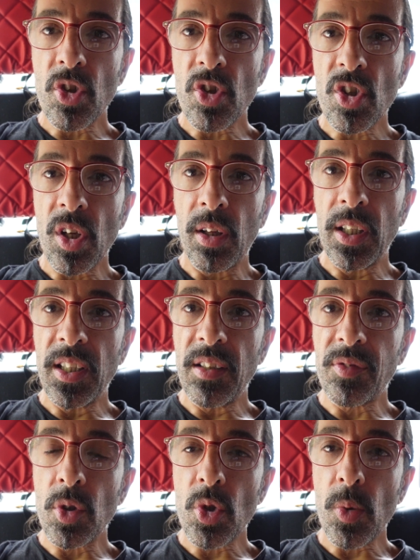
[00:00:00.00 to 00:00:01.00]
is slightly
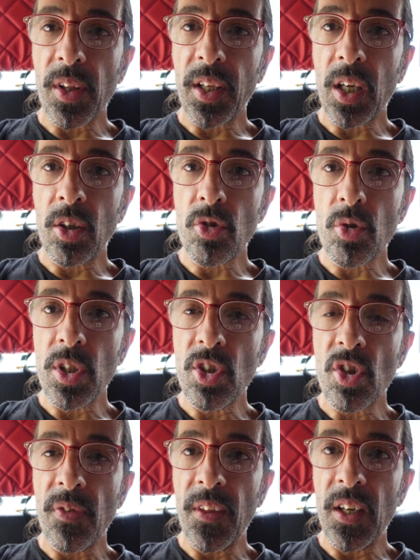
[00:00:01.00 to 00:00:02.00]
different to other countries
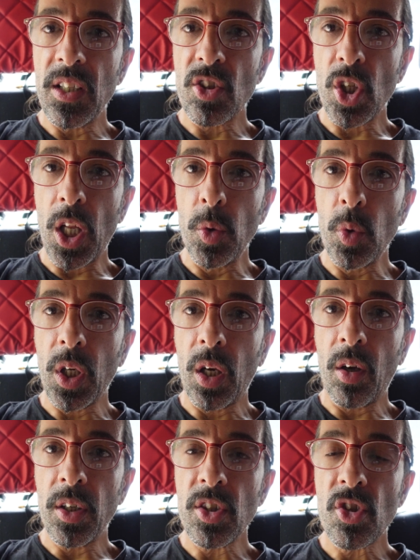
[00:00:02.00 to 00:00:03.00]
in that it's
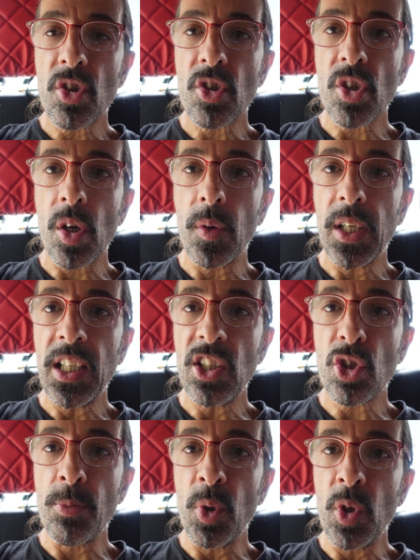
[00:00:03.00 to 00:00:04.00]
localised, so
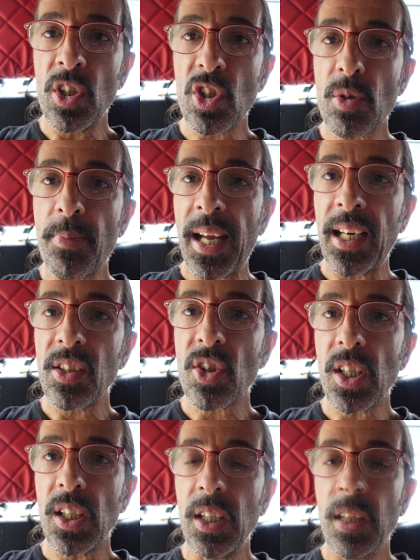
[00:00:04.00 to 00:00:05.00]
each
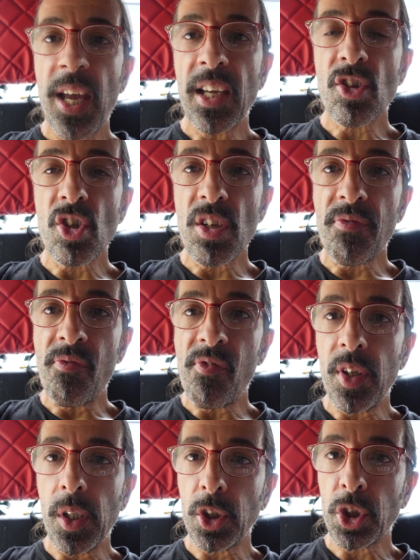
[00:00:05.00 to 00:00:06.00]
municipality has a different
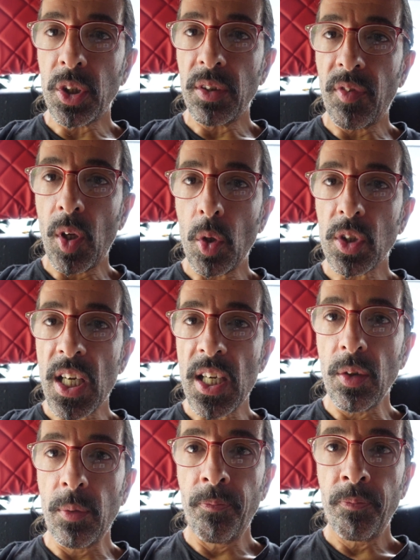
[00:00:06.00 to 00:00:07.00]
version of
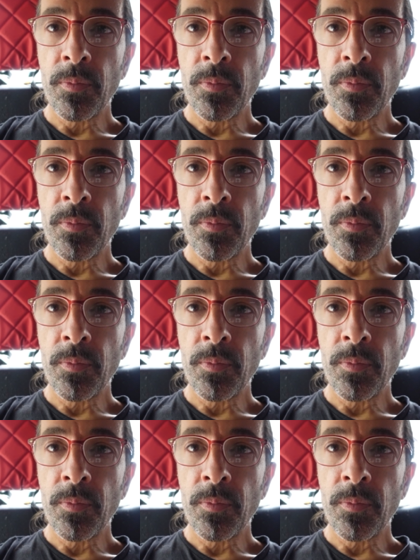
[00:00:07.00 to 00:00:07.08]
lockdown.